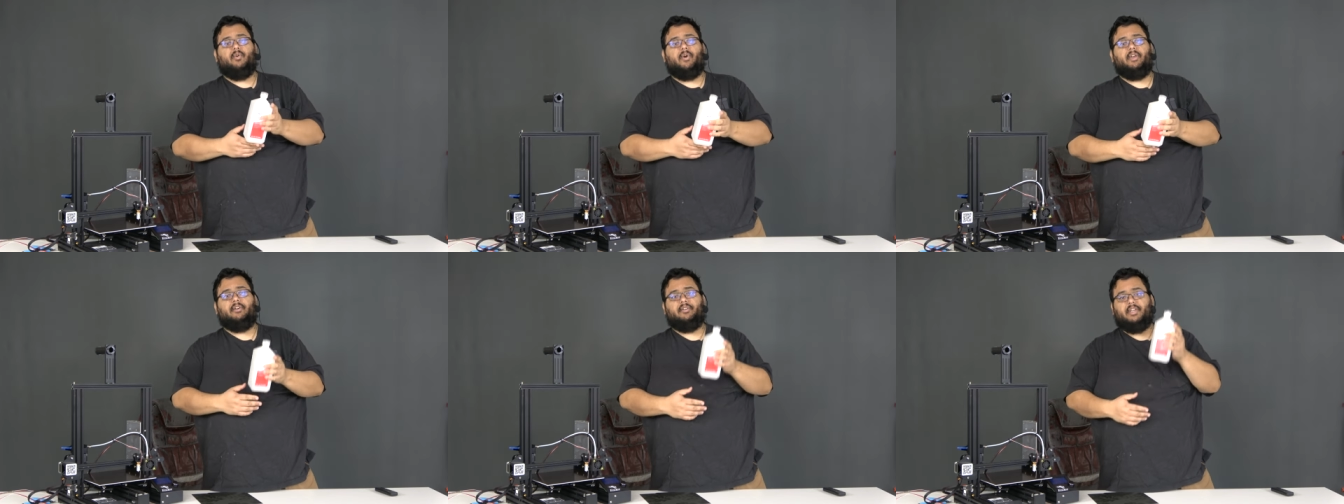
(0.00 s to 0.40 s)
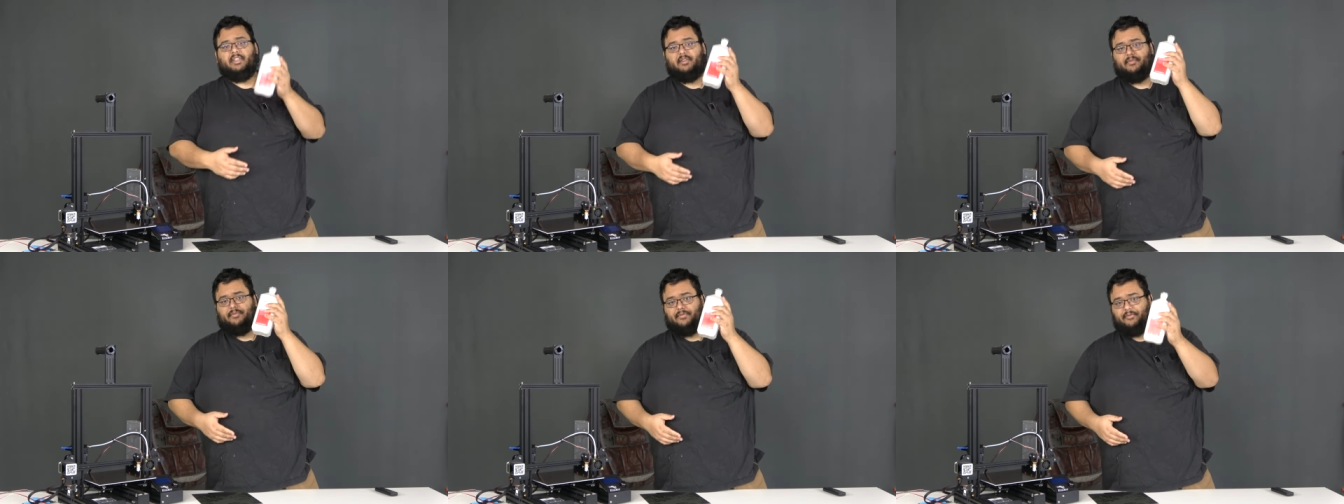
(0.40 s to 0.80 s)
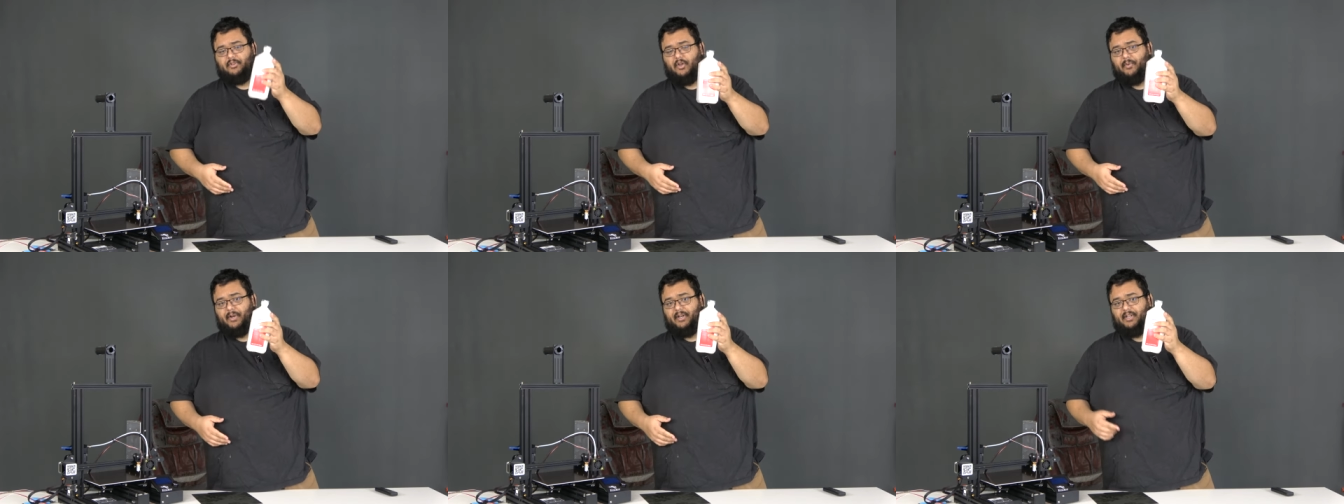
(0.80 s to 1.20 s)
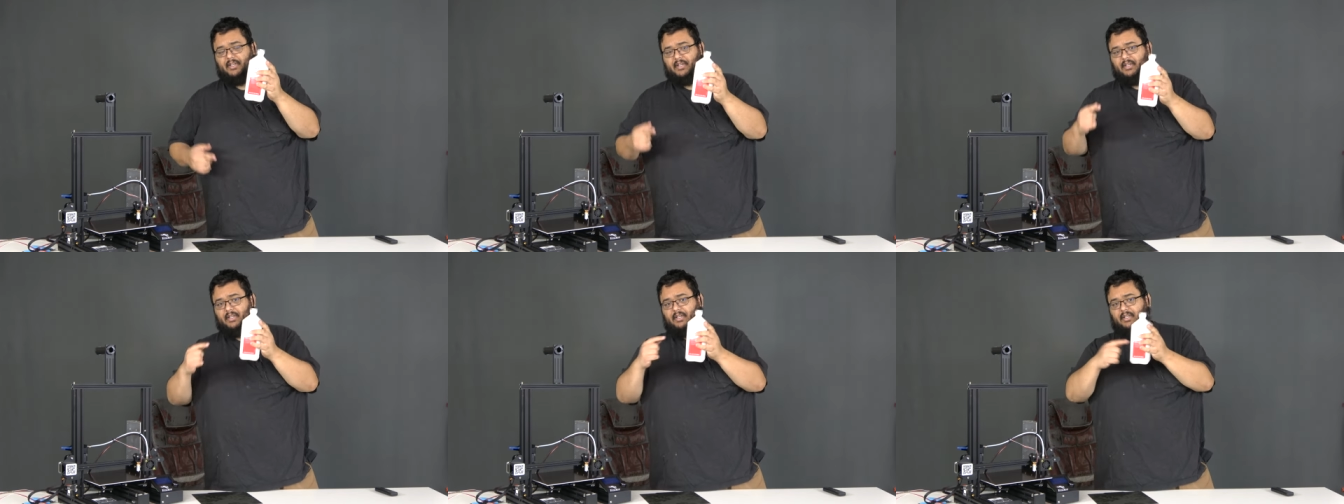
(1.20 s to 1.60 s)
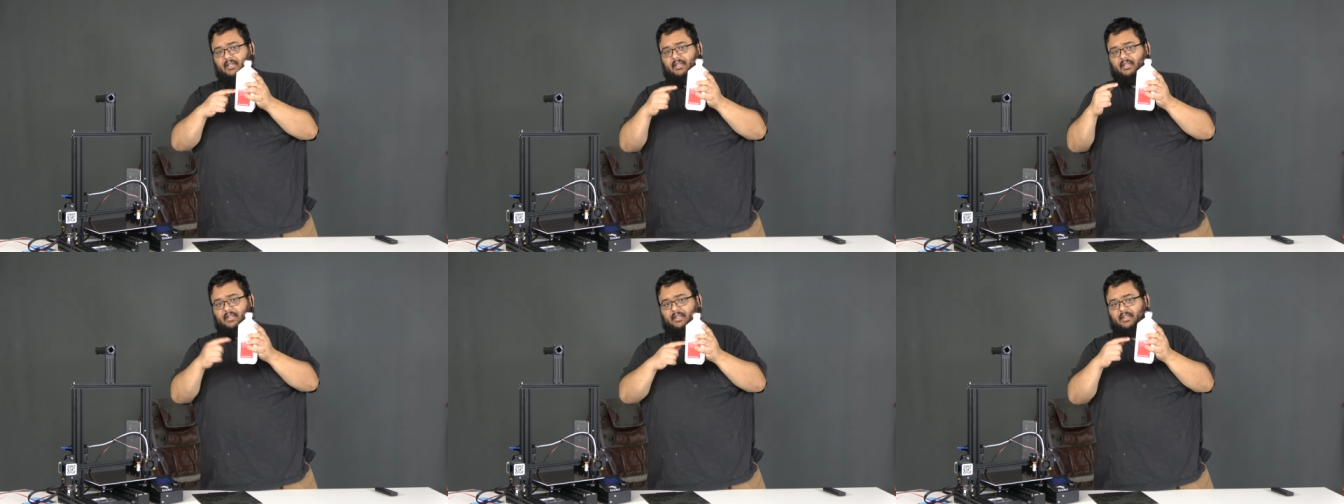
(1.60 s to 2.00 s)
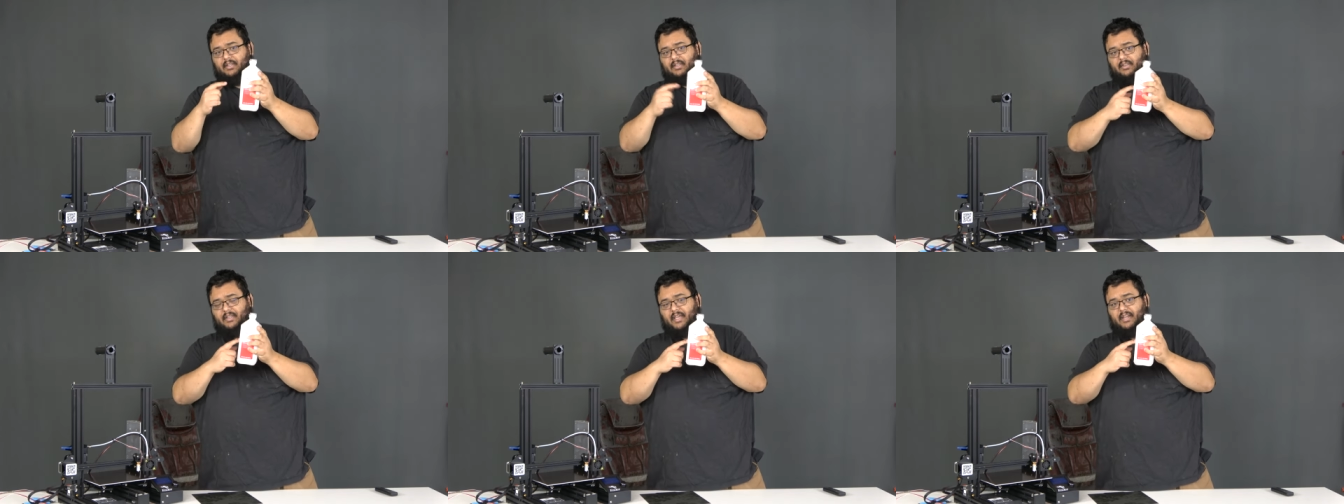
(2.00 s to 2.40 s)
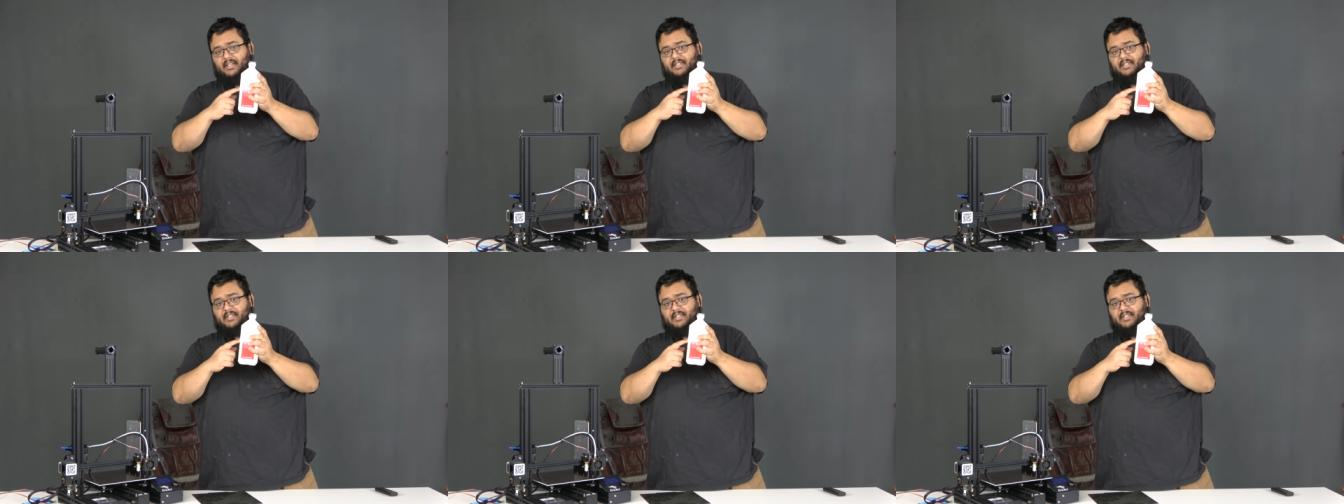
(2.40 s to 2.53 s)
oil in the fluid that